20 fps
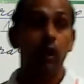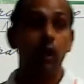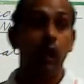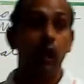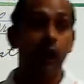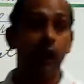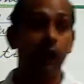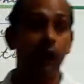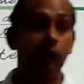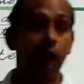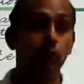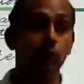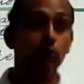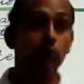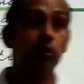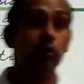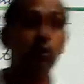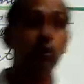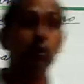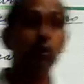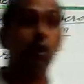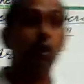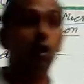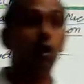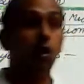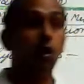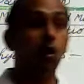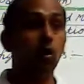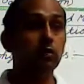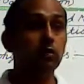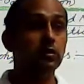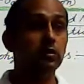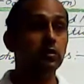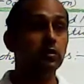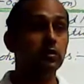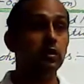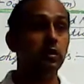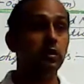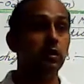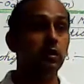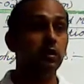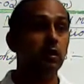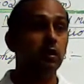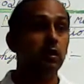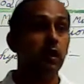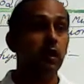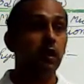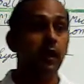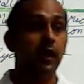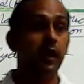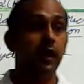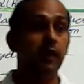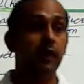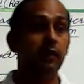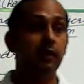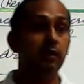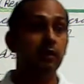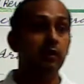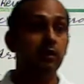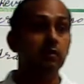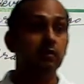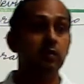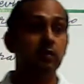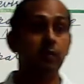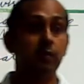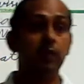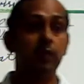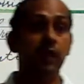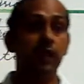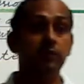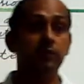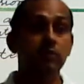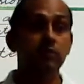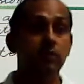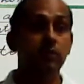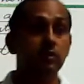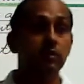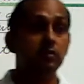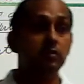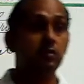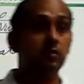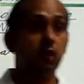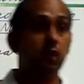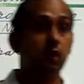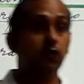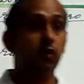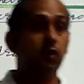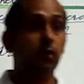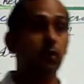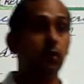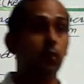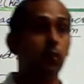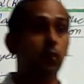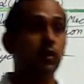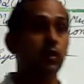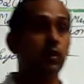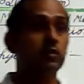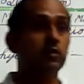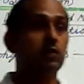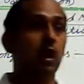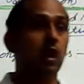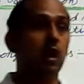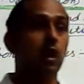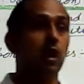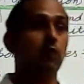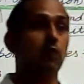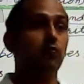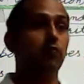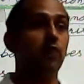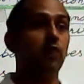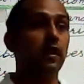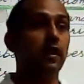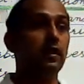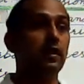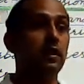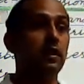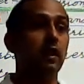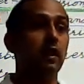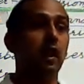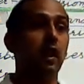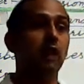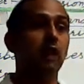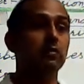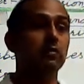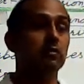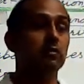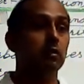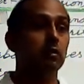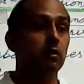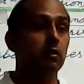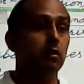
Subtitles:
hydrogen, oxygen, and sometimes sulfur. Proteins are very large